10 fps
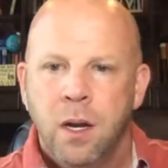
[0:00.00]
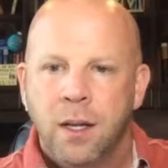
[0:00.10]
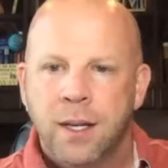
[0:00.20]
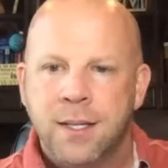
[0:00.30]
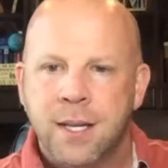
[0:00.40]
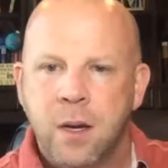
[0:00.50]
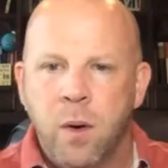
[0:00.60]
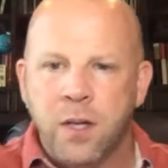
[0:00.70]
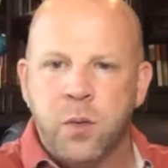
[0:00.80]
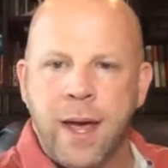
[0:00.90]
Let's see
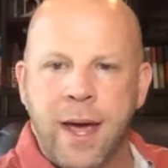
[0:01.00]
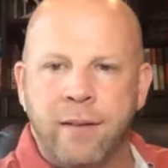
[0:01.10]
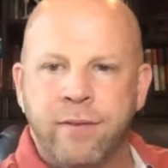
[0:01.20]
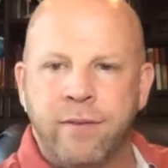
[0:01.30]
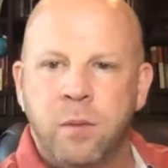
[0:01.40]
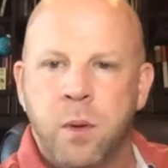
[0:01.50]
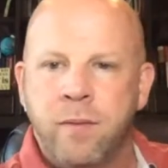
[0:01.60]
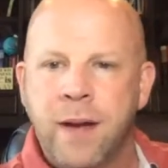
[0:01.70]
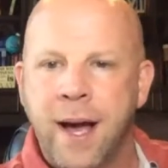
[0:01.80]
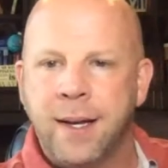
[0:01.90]
who else we have.
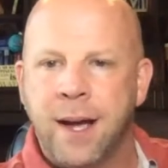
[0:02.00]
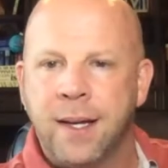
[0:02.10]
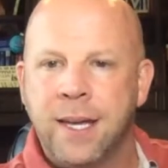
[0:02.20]
We've got